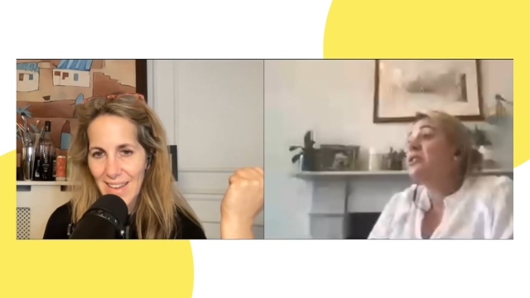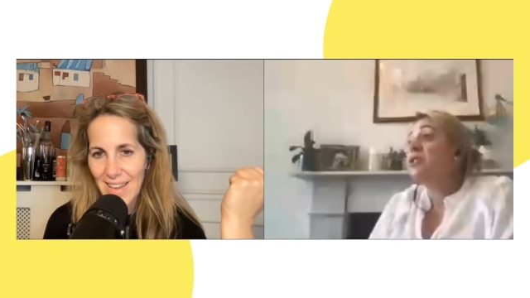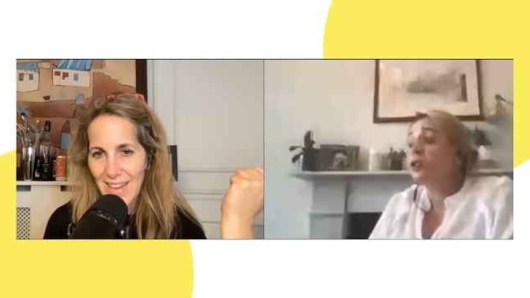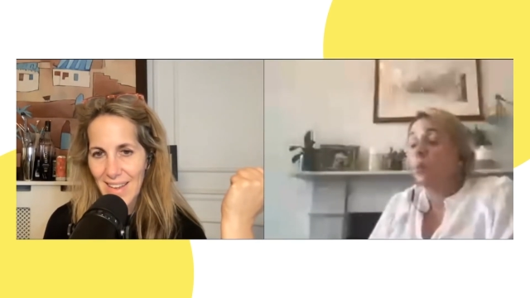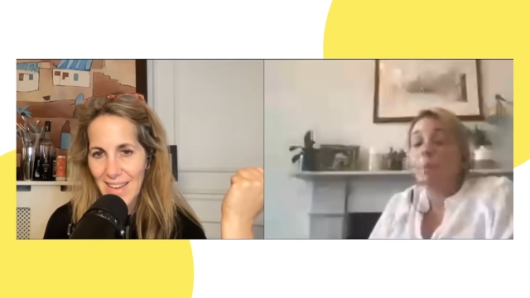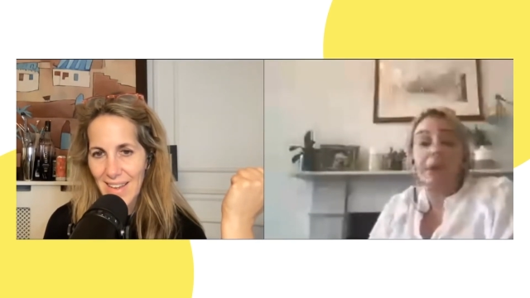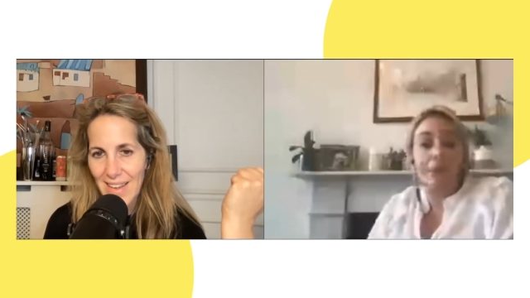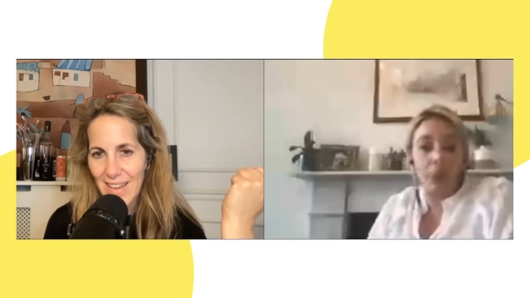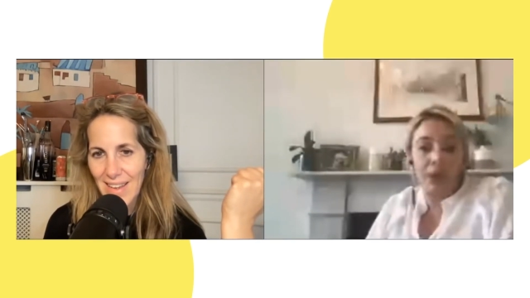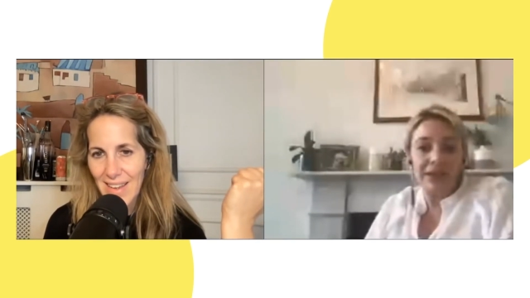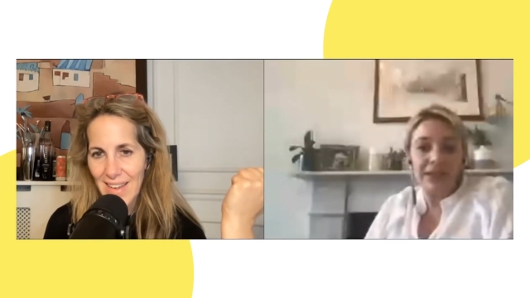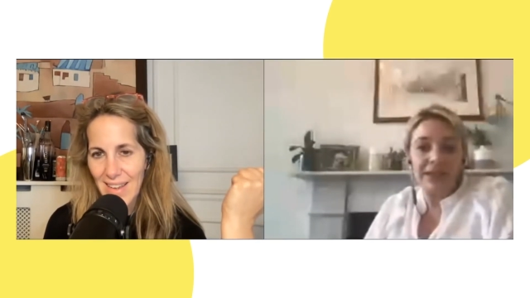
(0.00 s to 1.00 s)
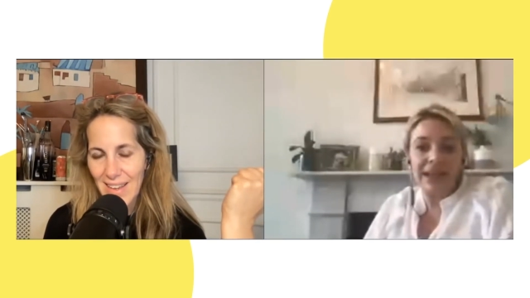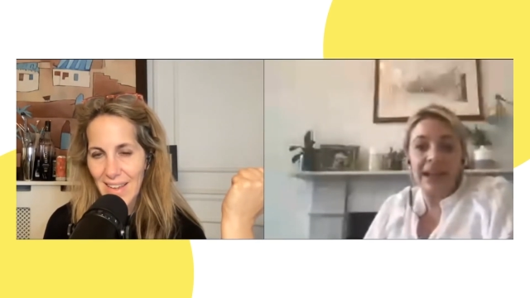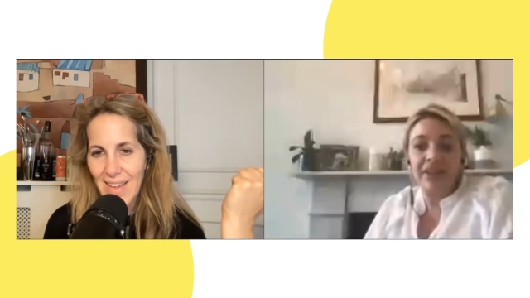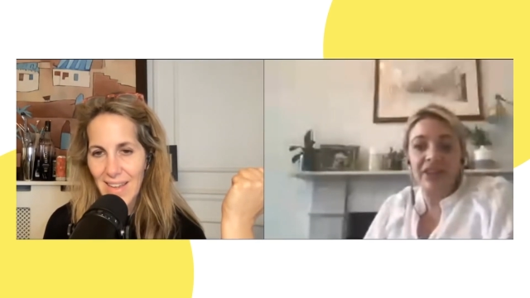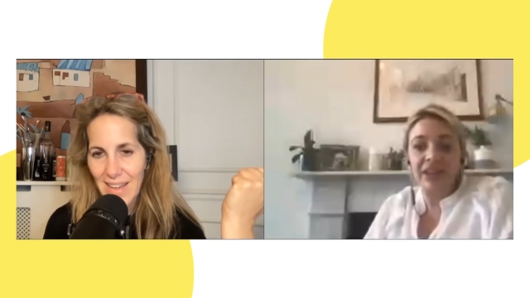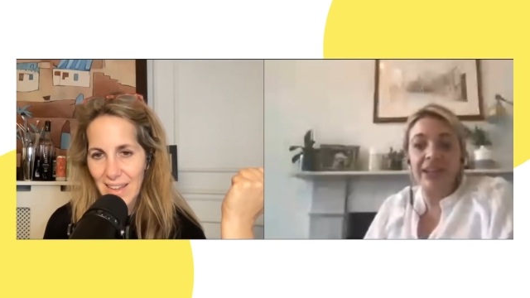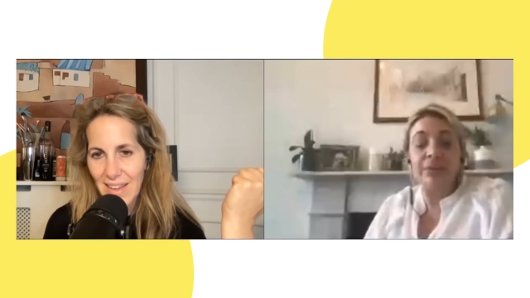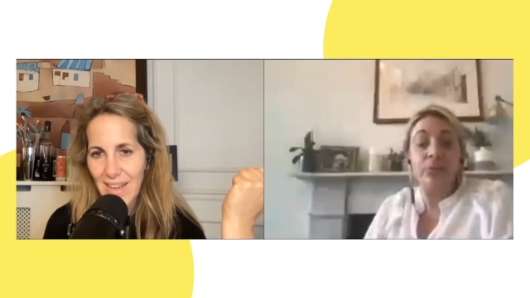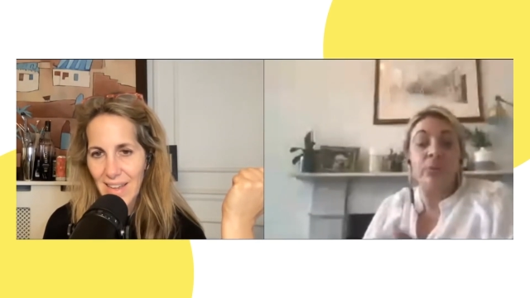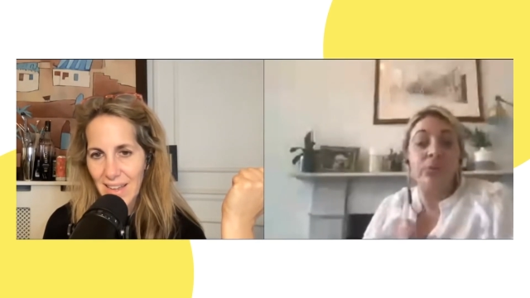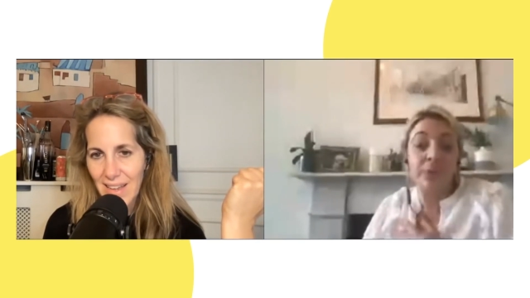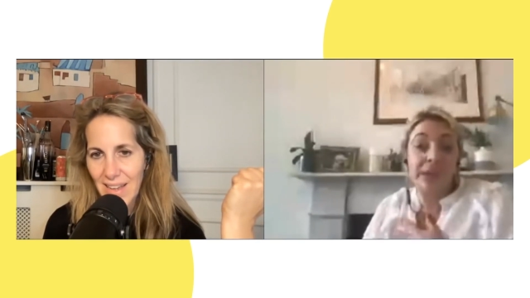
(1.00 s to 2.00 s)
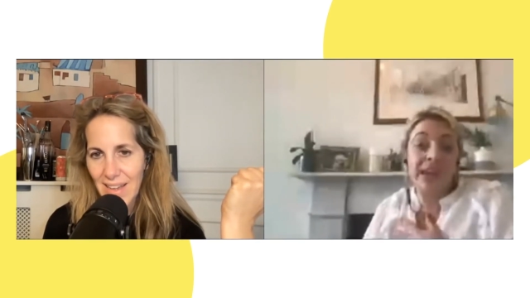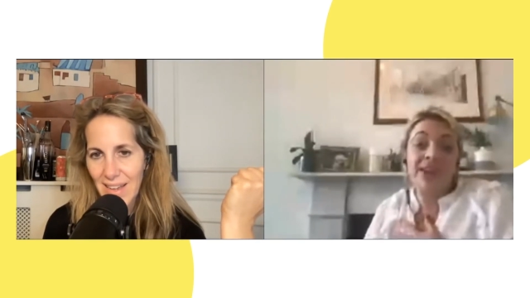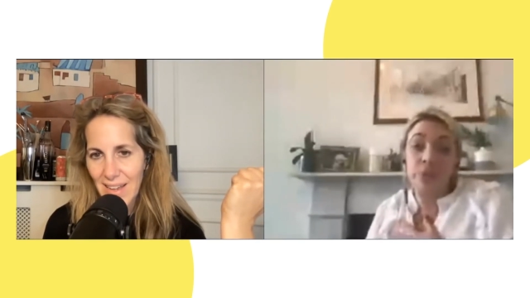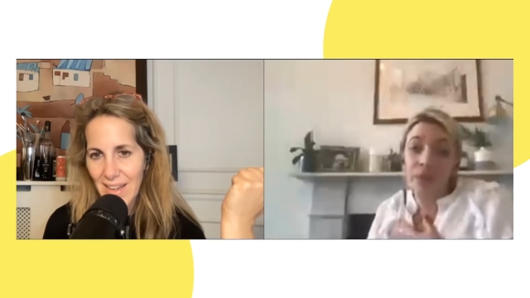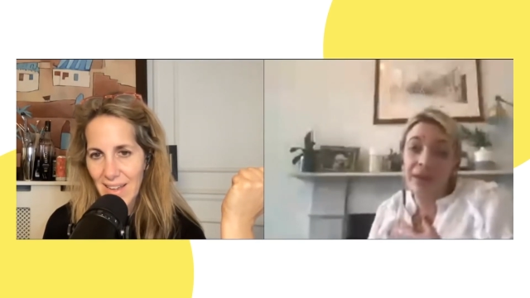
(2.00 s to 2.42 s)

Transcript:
Speaker 1: really good stopping point to say, actually, yes,